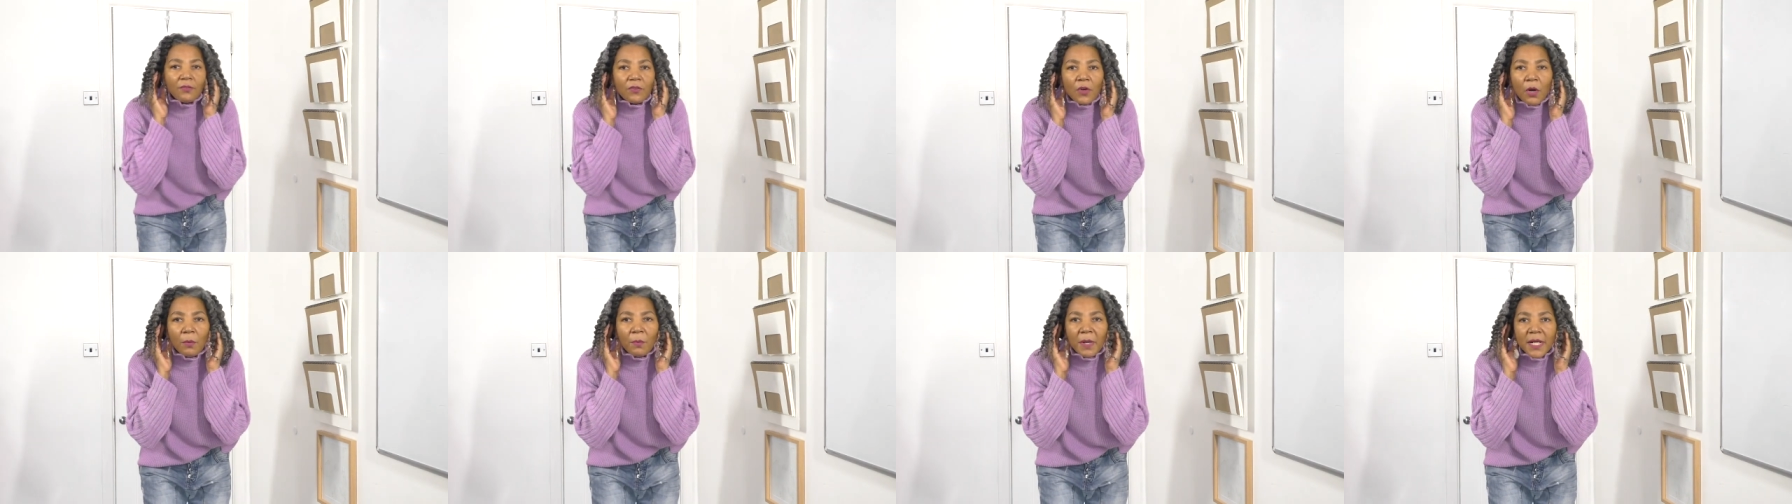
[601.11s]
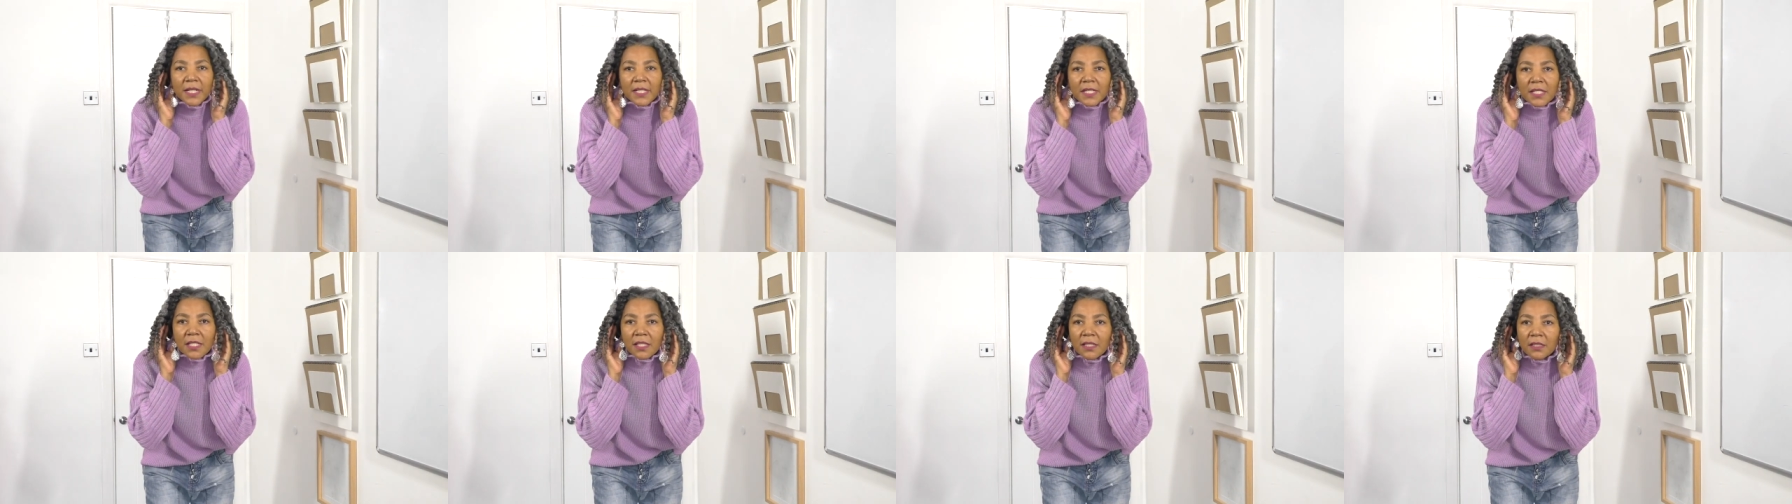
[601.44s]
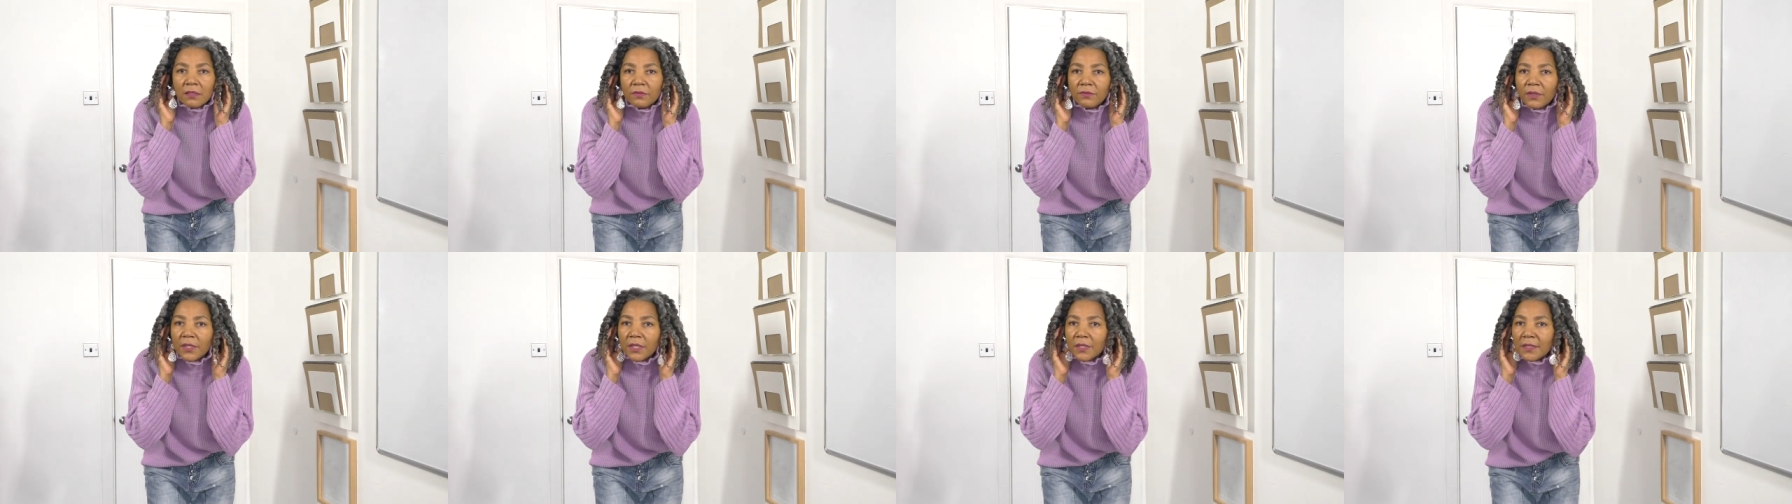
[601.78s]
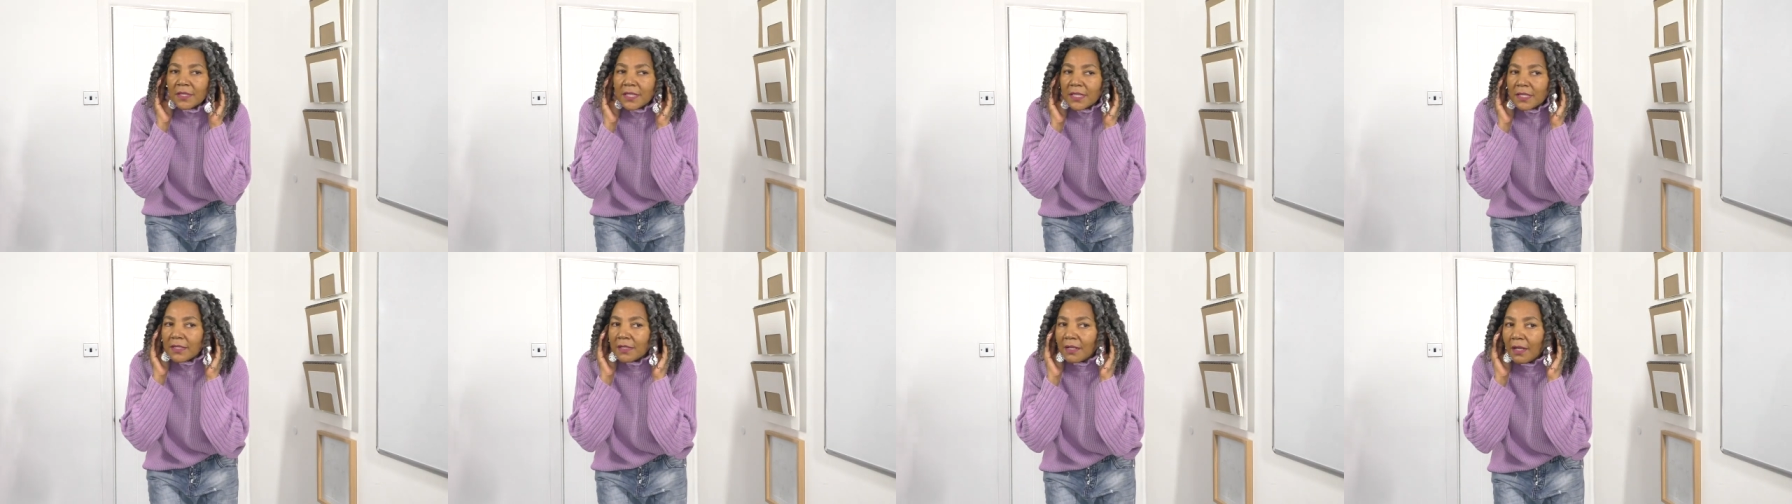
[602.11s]
I've got my silver
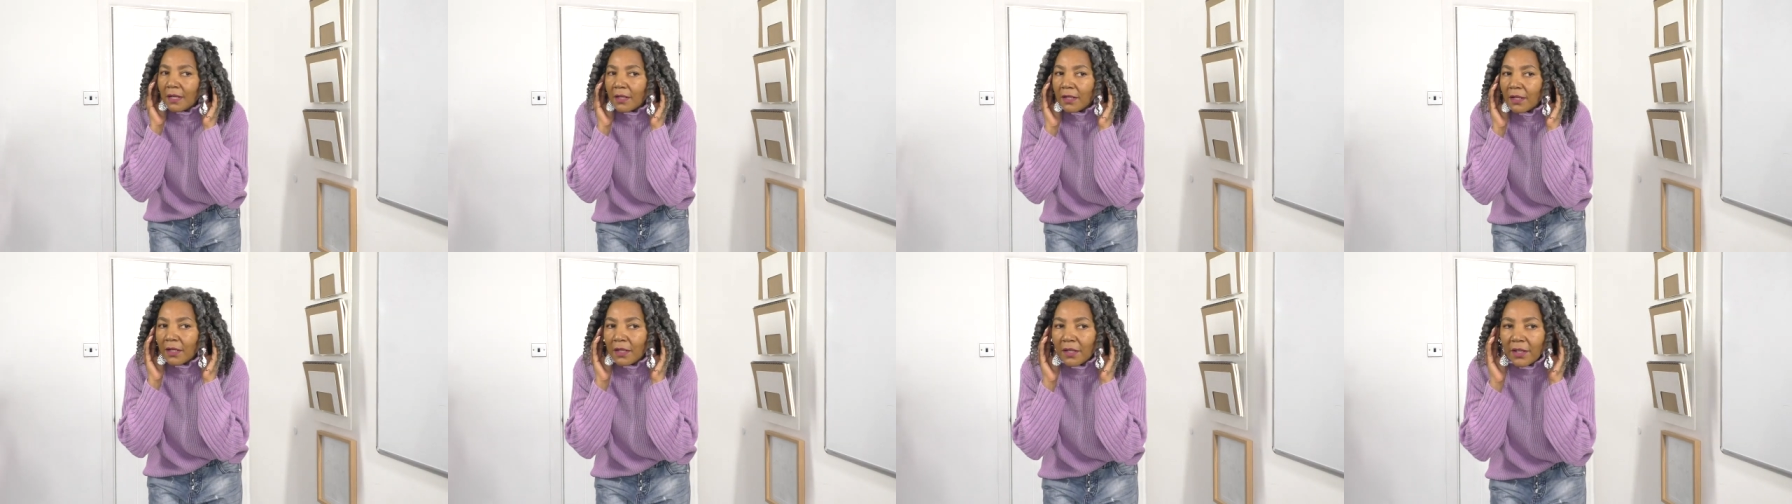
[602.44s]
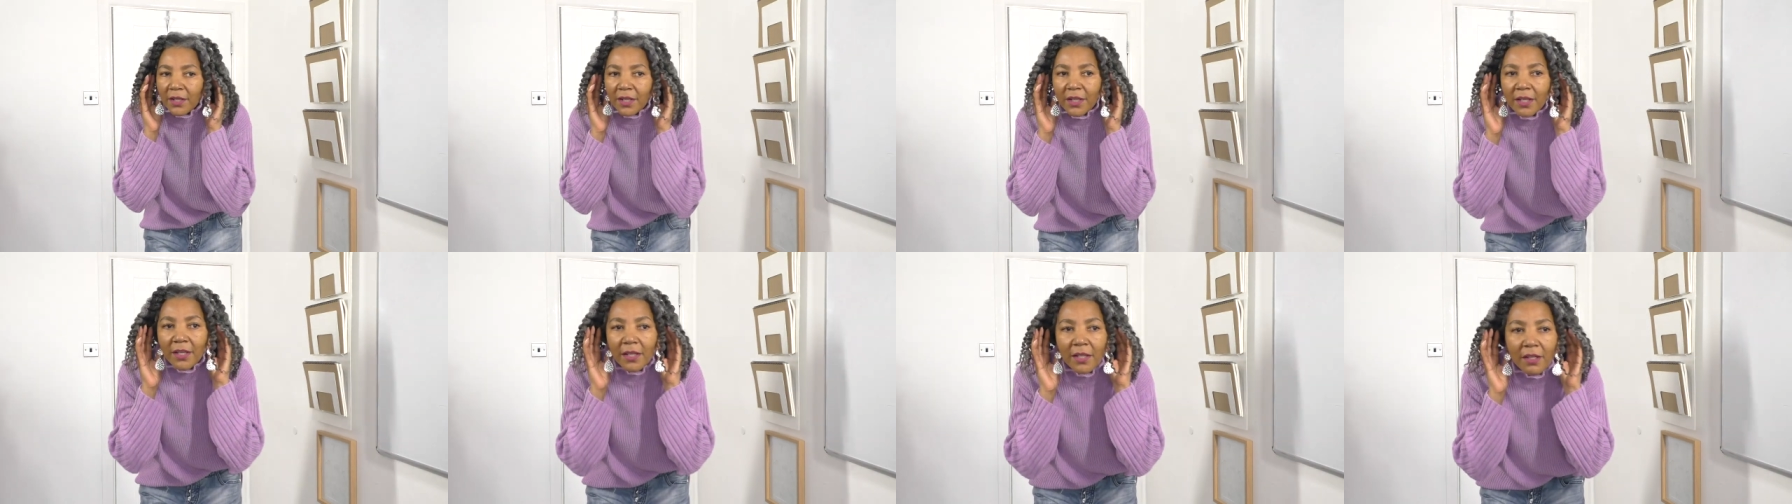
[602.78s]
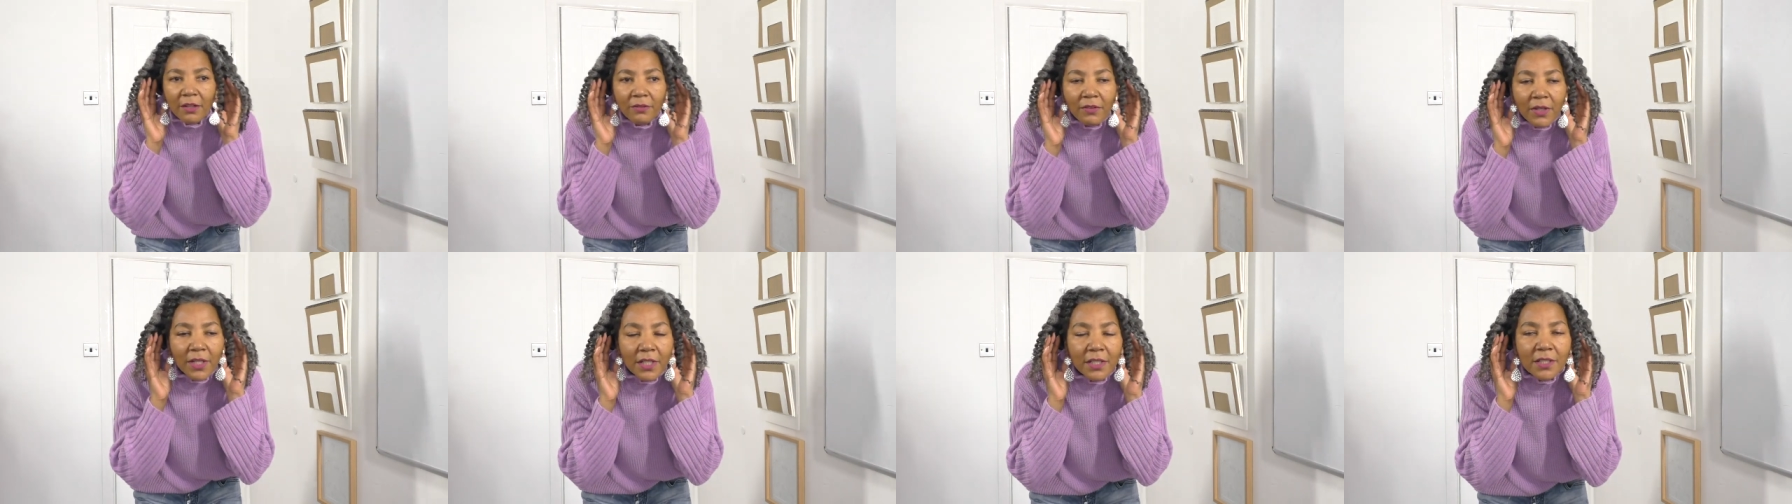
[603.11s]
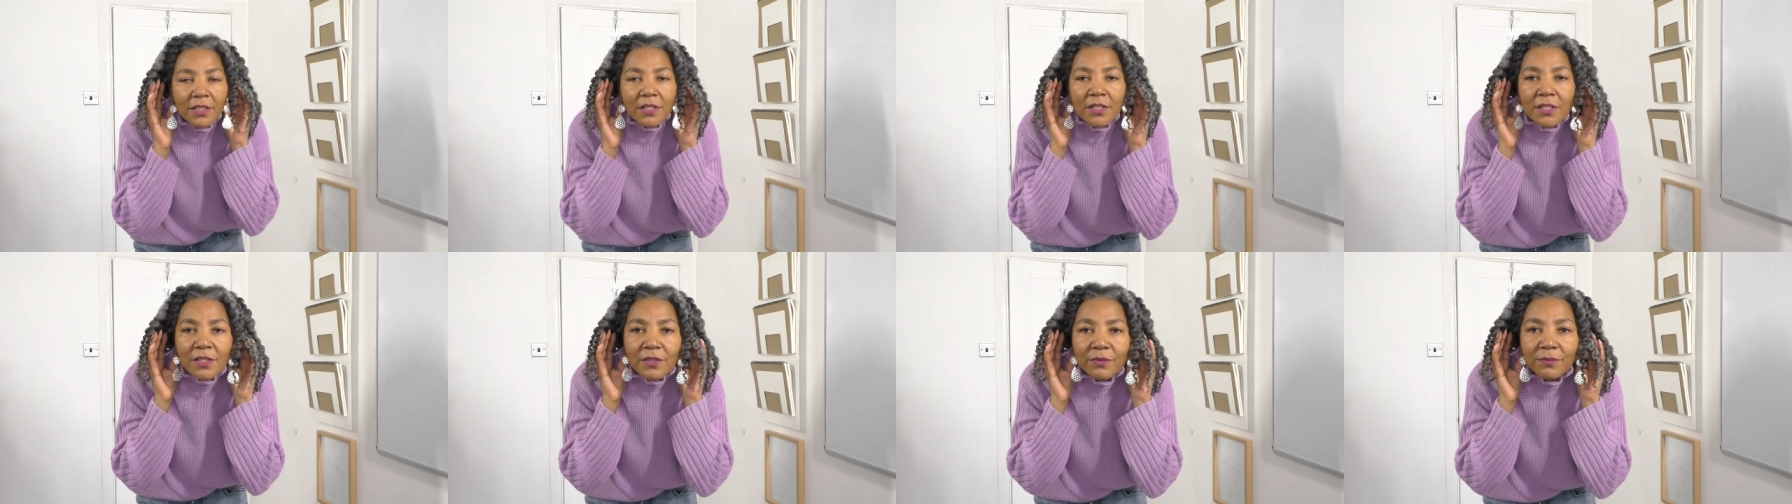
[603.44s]
dangler
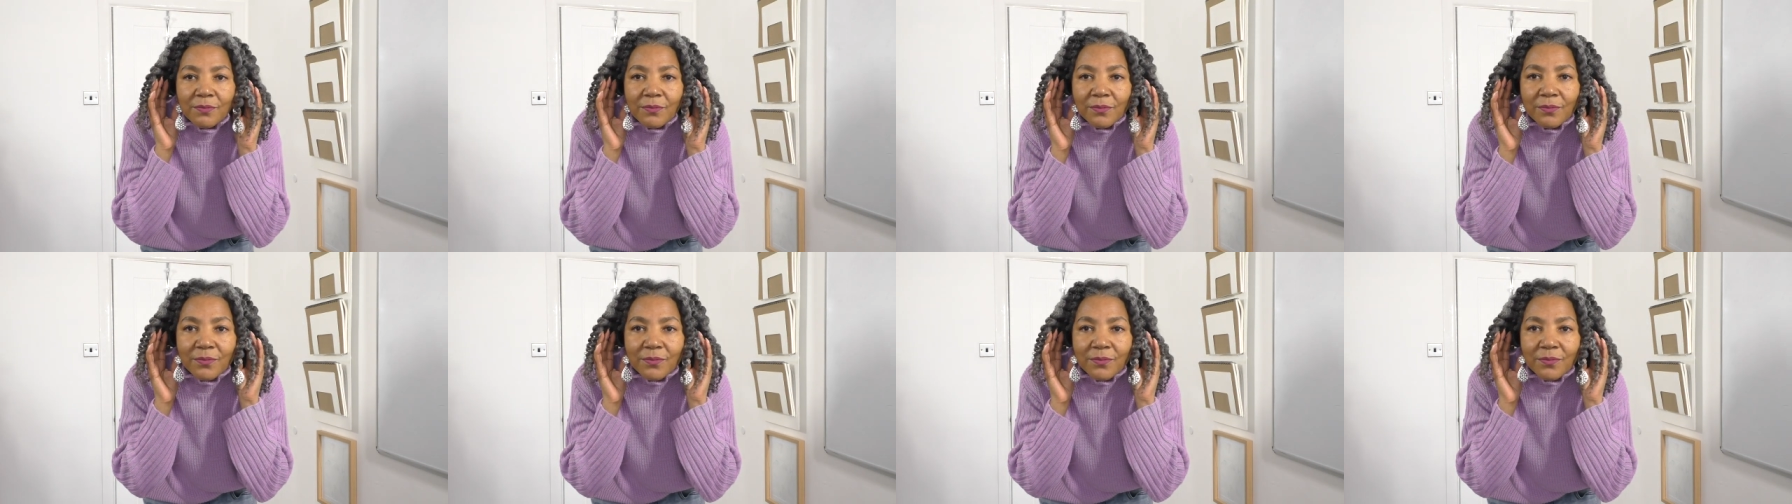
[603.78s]
earrings